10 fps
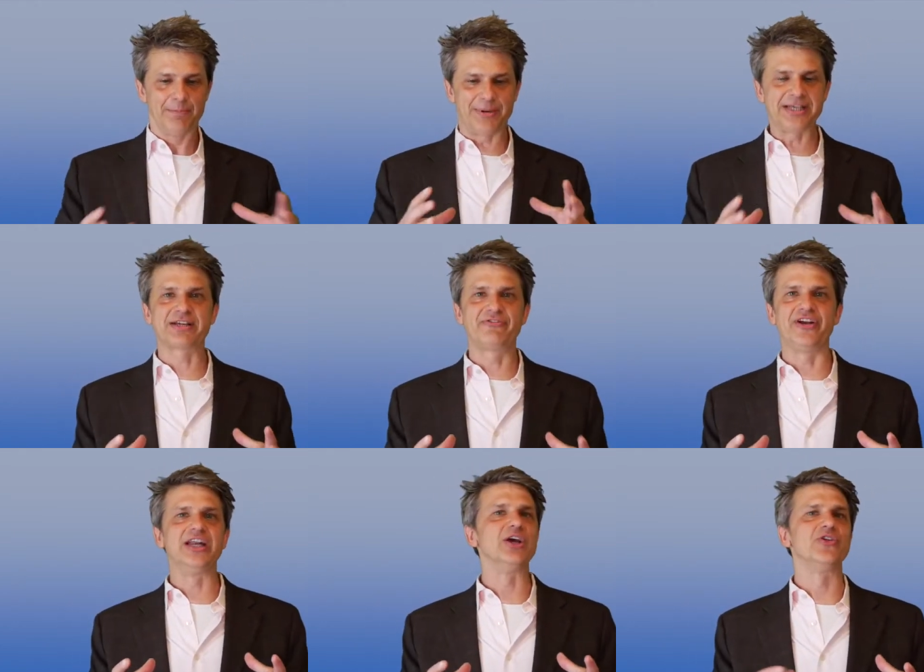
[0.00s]
piece of
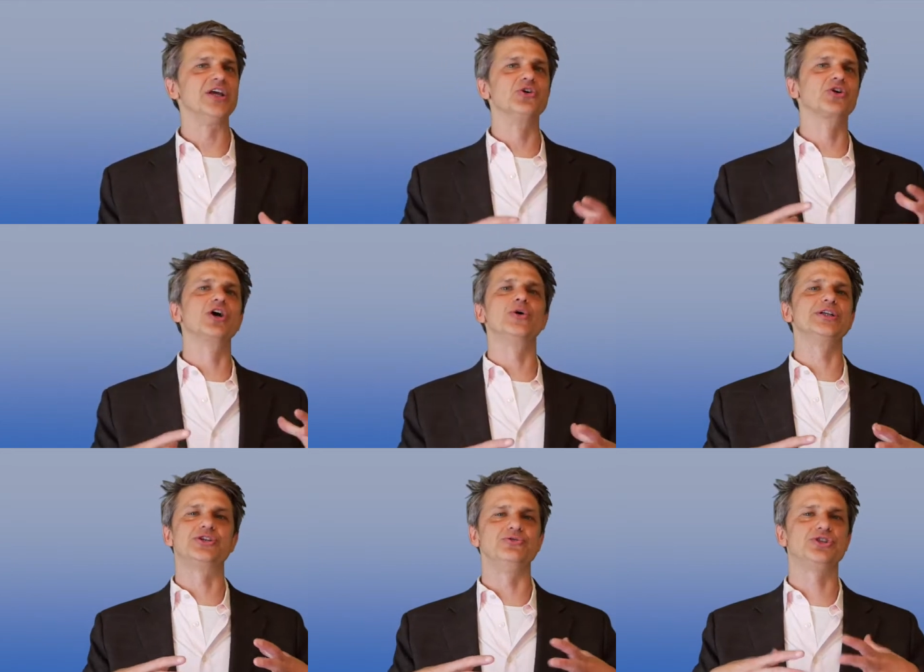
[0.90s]
video that you're going
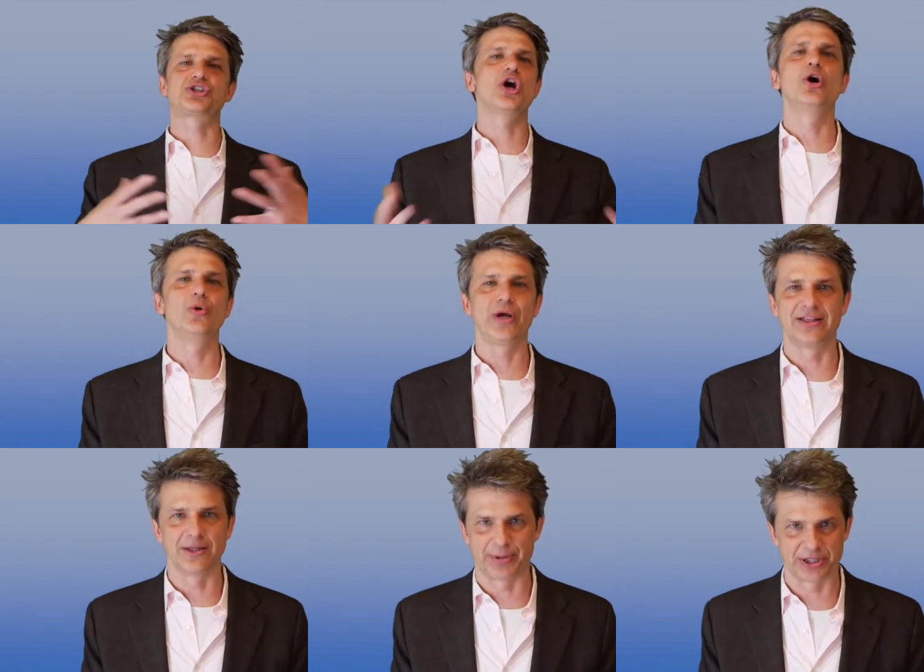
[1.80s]
to show
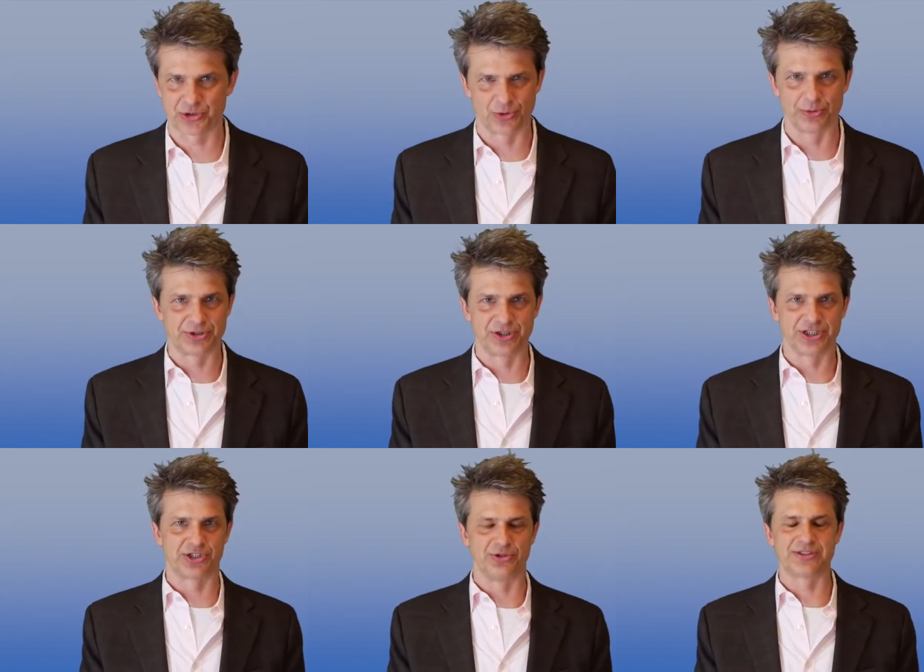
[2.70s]
in the pitch room to the
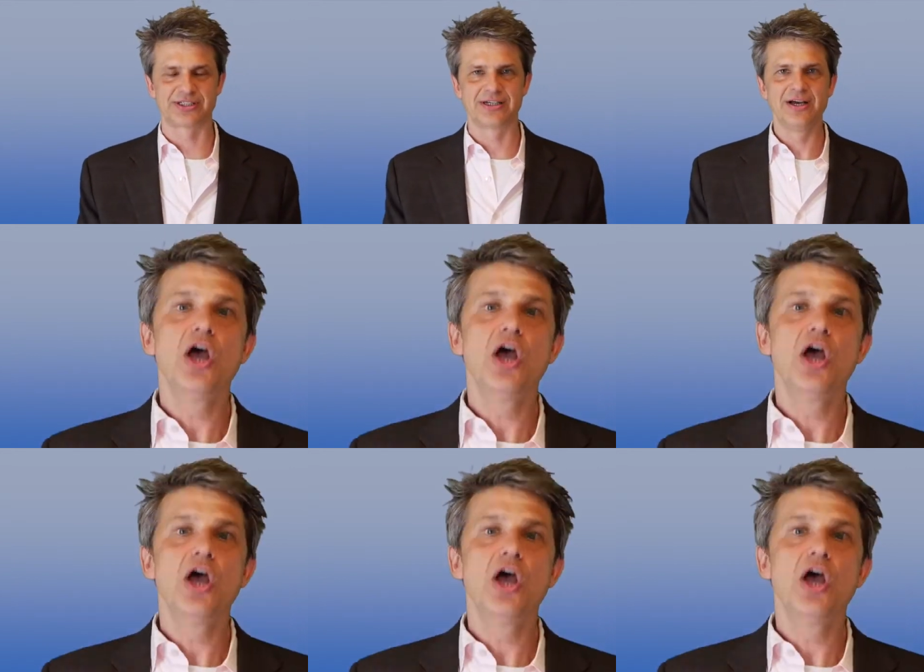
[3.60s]
suits.